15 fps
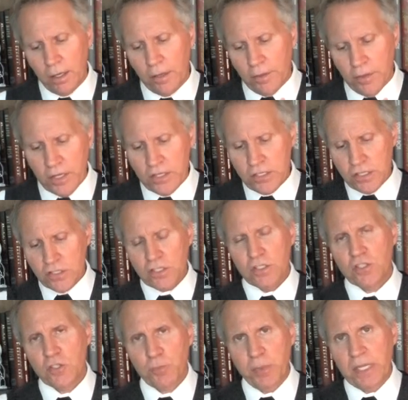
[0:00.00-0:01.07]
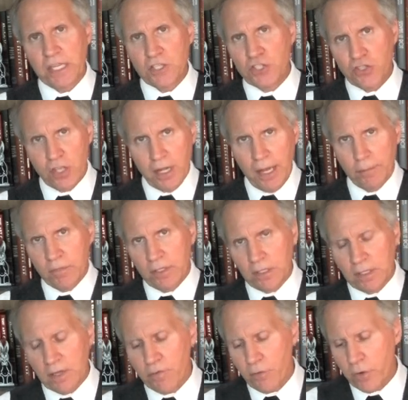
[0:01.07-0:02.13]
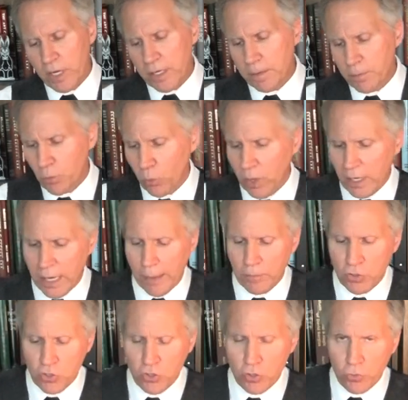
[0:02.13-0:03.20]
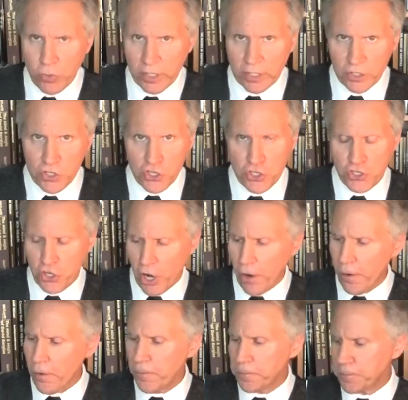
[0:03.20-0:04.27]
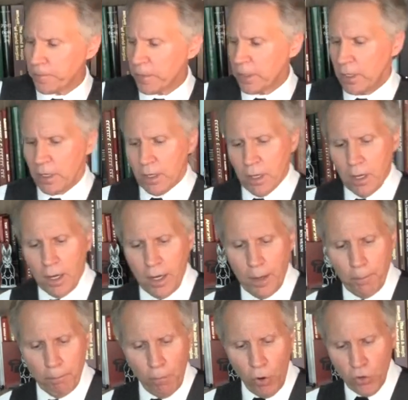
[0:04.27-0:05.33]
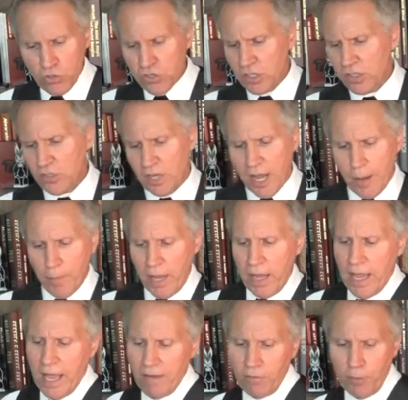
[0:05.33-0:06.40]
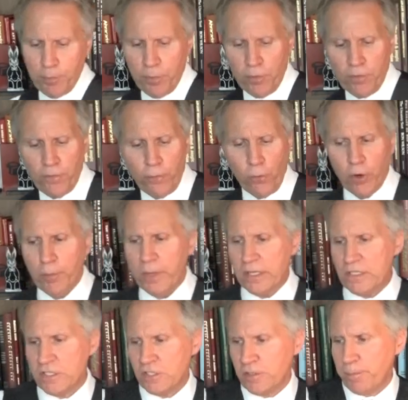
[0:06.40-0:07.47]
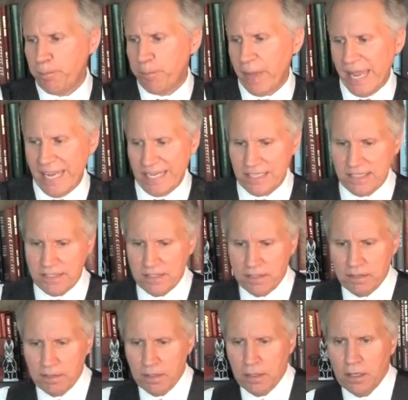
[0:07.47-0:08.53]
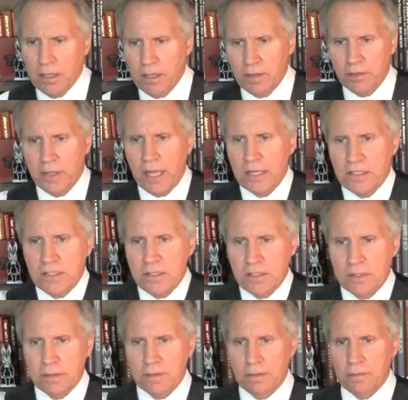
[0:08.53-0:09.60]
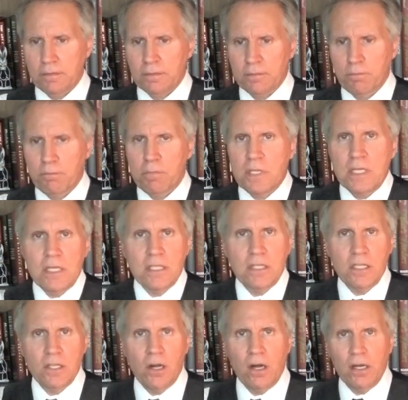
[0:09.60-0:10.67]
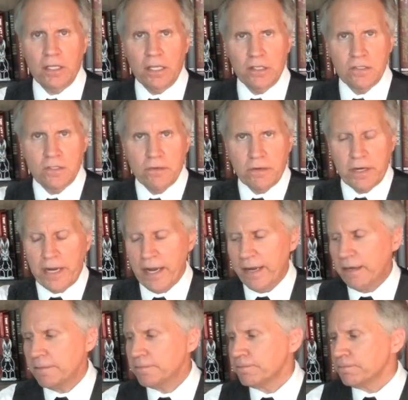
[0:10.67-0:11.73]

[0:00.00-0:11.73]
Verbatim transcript: This is a speech that I'm delivering when I'm doing a show. Most of the time I have a performance space that's me and the audience, okay?